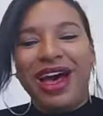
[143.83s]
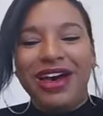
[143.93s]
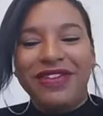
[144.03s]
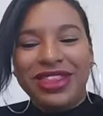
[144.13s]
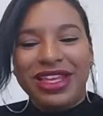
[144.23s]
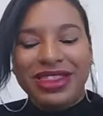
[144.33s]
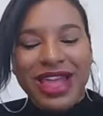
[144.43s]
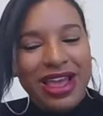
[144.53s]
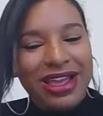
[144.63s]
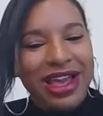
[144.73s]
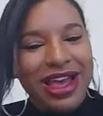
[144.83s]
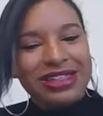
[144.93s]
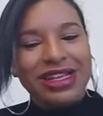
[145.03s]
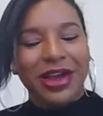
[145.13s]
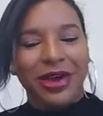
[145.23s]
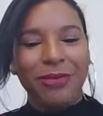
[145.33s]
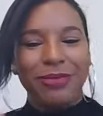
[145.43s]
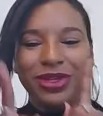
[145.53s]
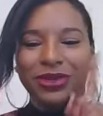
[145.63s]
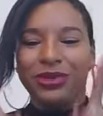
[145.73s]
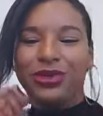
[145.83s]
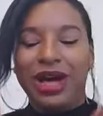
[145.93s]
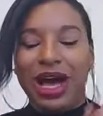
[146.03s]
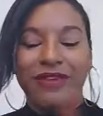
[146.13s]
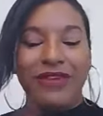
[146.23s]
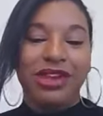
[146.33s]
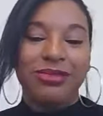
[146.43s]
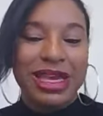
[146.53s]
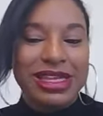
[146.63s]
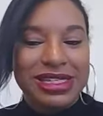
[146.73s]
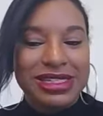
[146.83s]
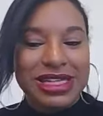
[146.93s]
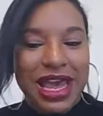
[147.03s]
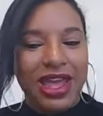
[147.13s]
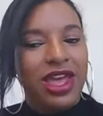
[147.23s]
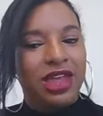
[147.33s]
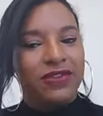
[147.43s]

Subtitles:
Other than that, guys, I hope you all have an amazing day.